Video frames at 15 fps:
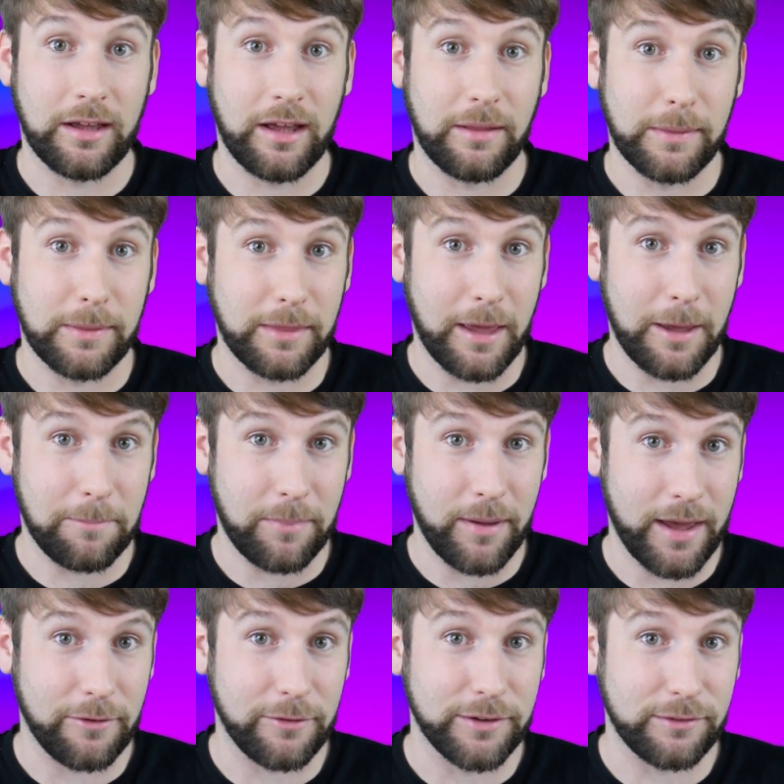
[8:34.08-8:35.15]
and their
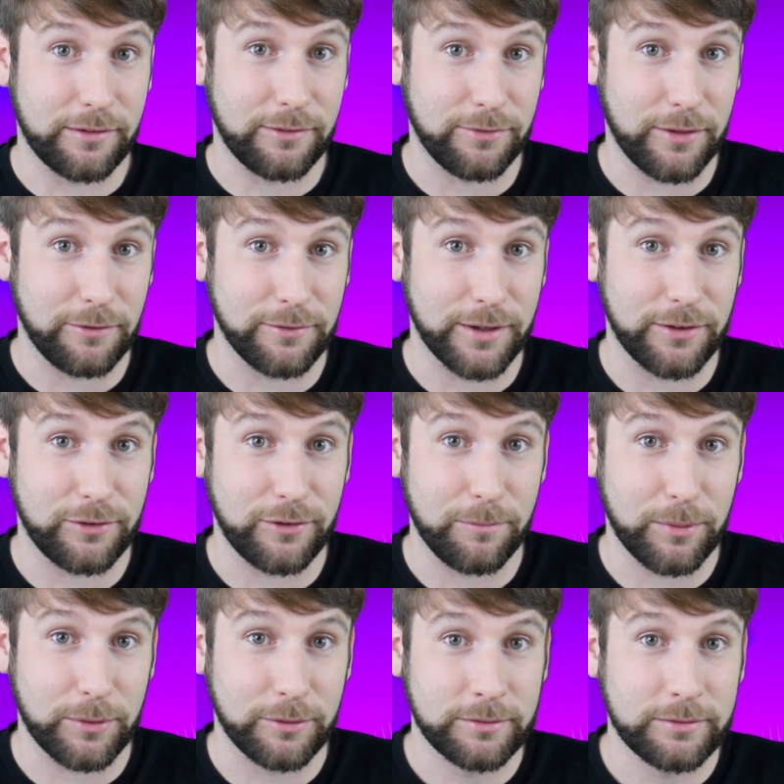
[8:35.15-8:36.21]
parents if they're
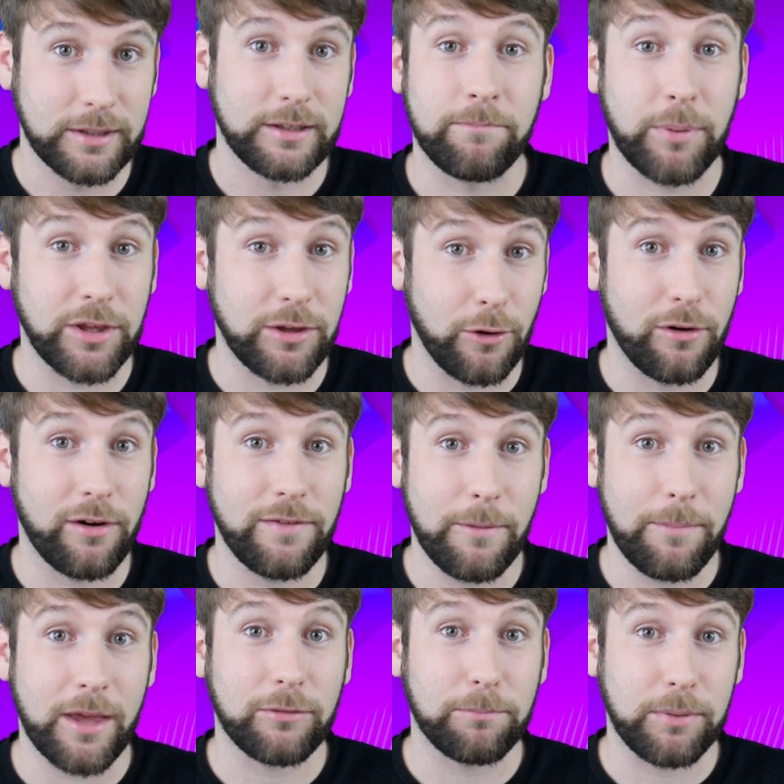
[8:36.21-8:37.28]
reasonable, but you're in
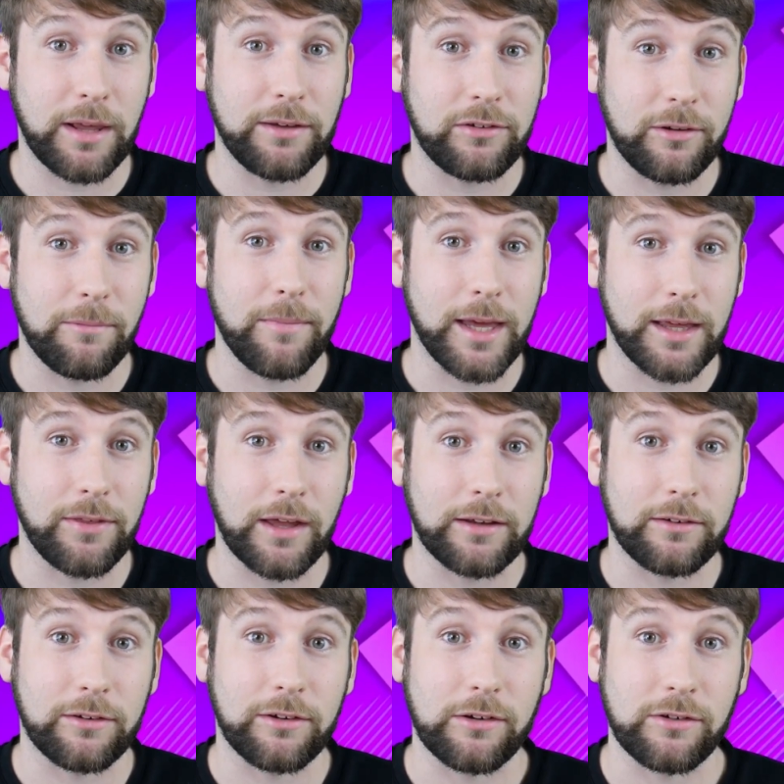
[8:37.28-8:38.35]
the best place to make
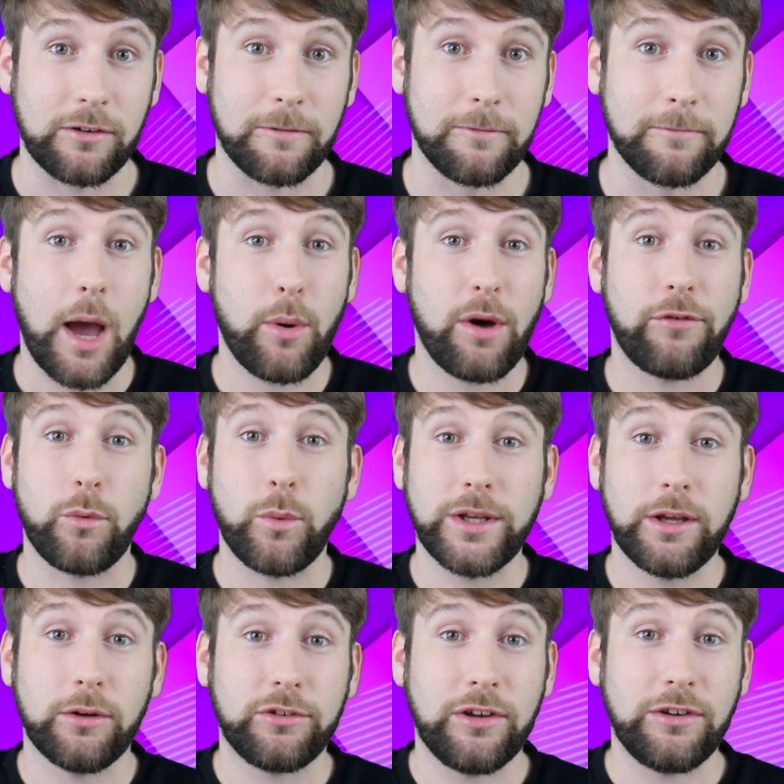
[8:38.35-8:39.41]
that decision. However,
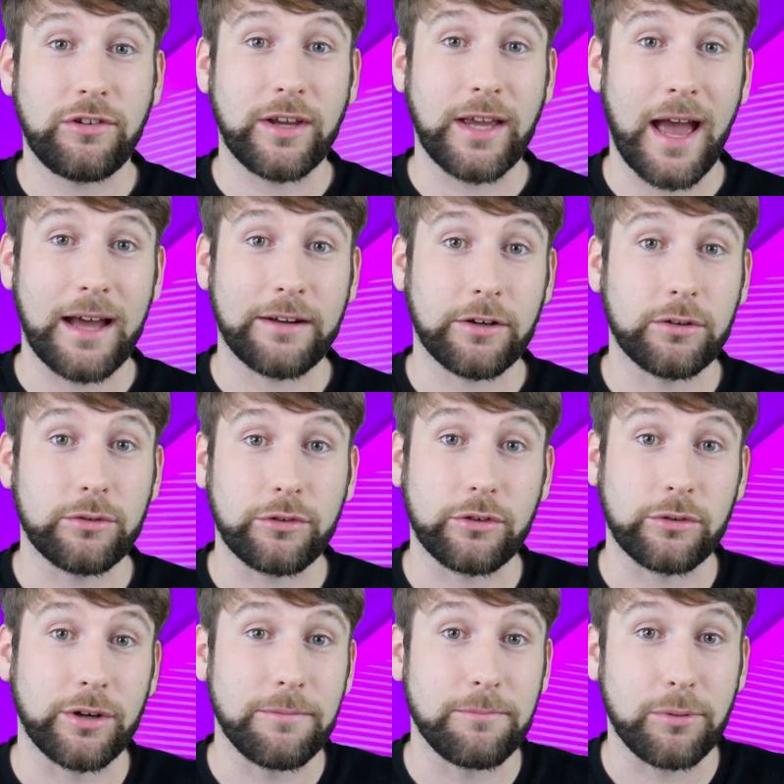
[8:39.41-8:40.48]
when you're teaching adults
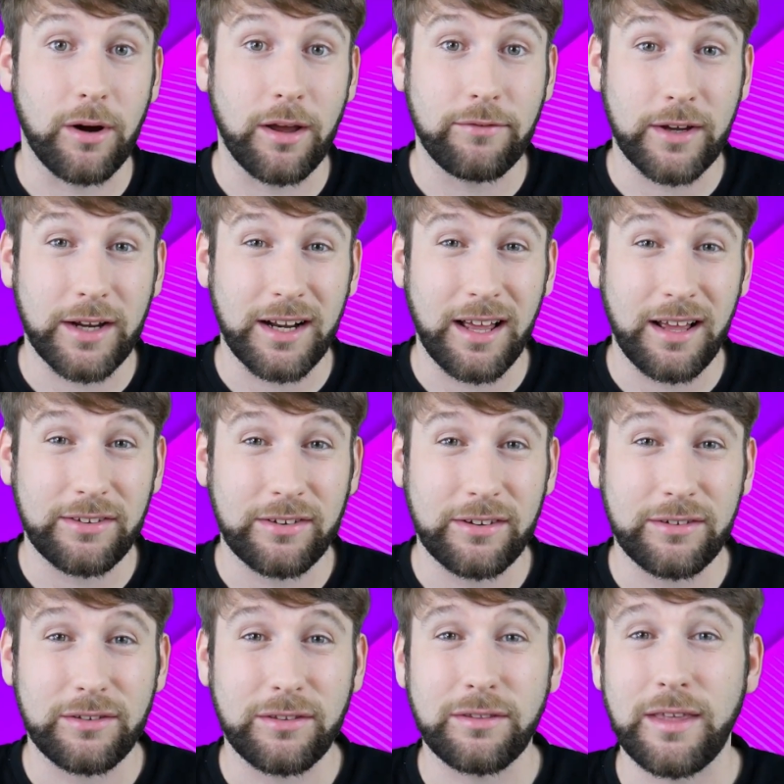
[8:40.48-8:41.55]
or in private
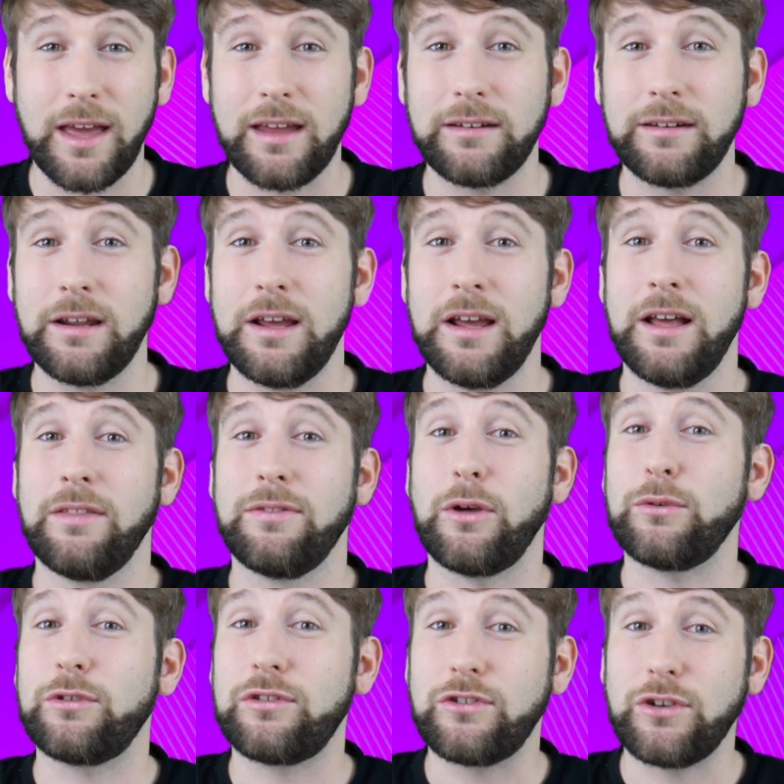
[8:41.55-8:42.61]
classes, then
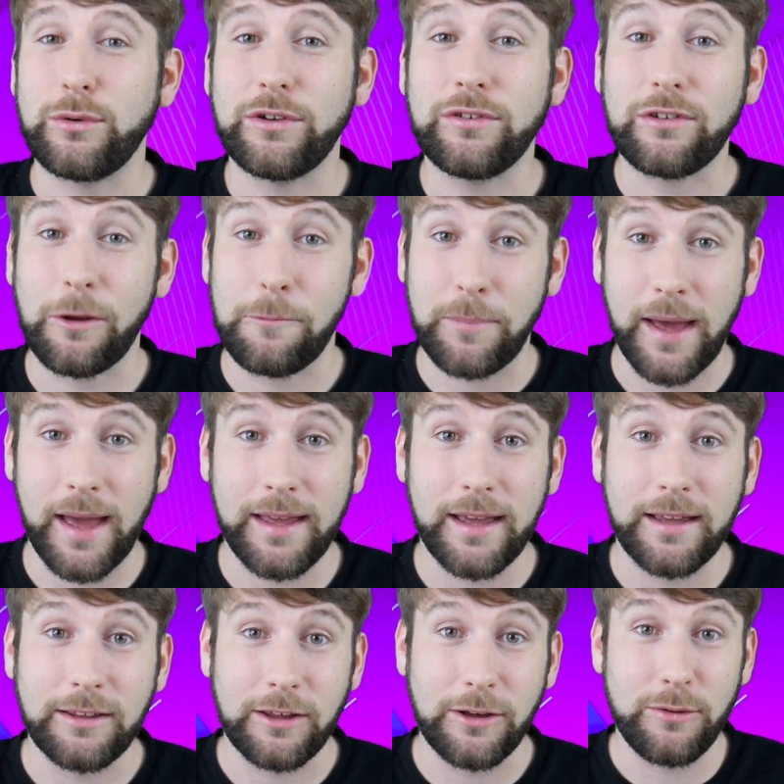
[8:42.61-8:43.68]
those students are
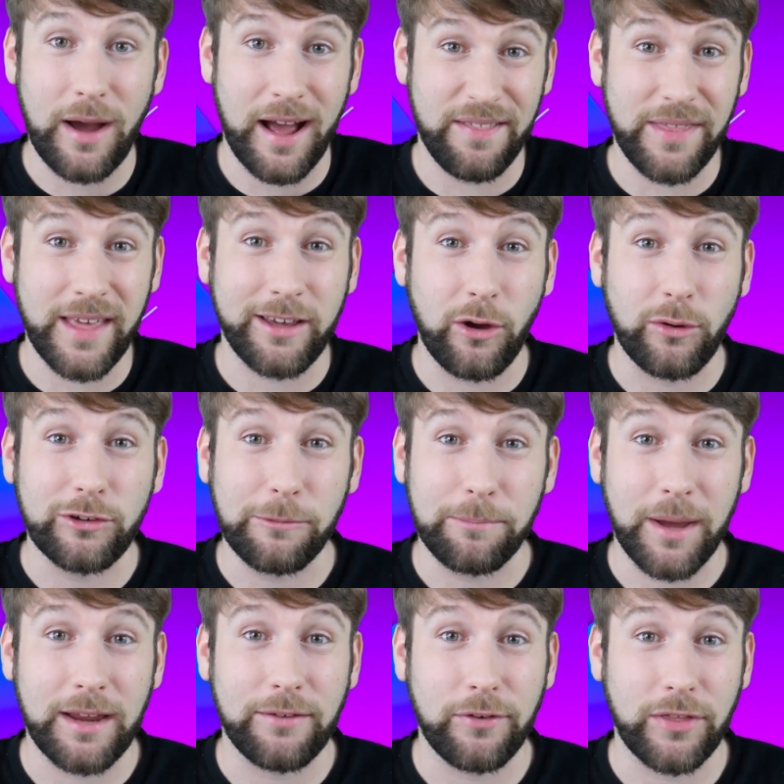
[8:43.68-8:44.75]
paying you and they're going to
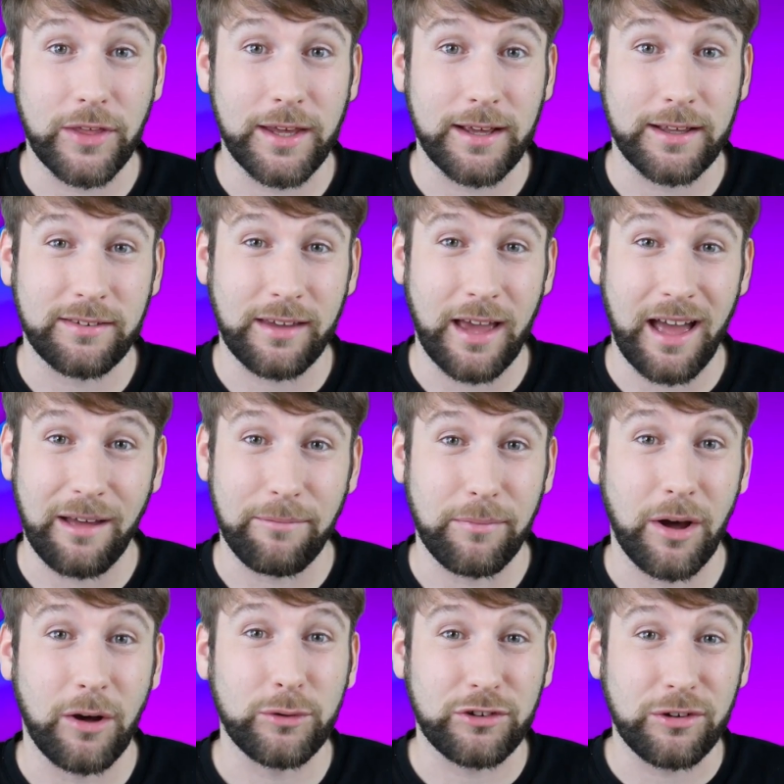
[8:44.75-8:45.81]
pay for the
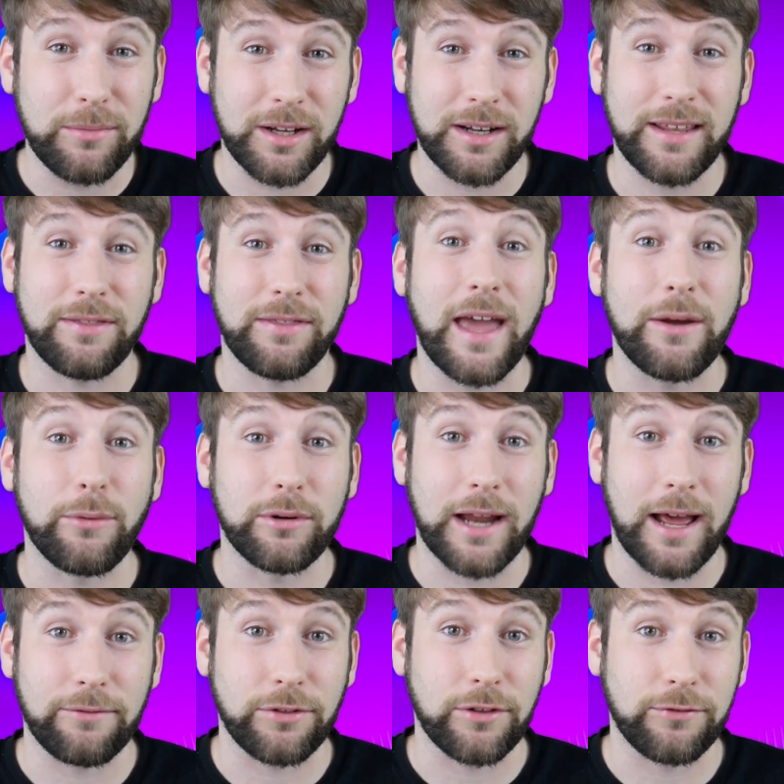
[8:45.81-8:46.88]
exam. Ultimately, they will
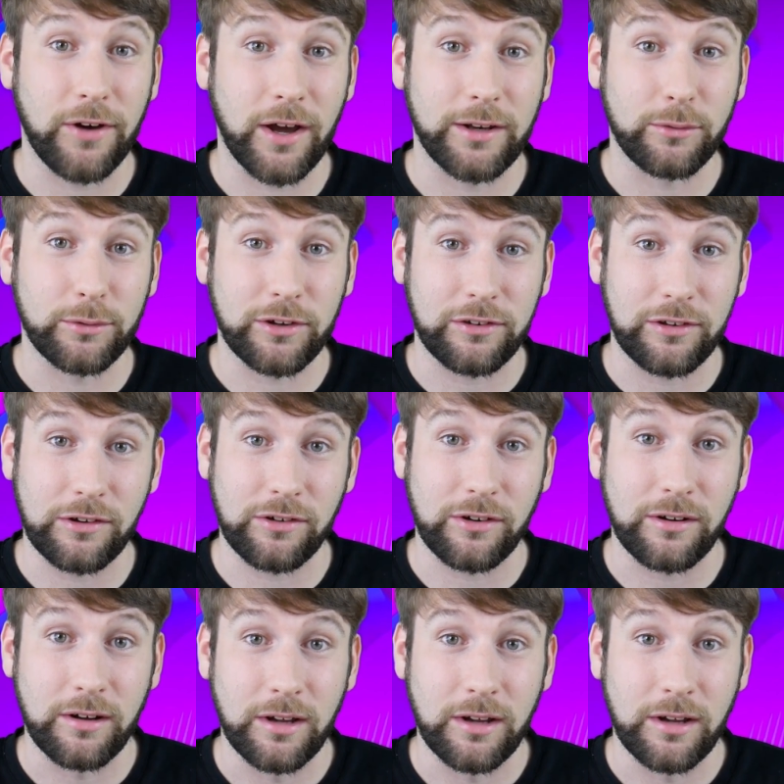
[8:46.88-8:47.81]
have the final decision.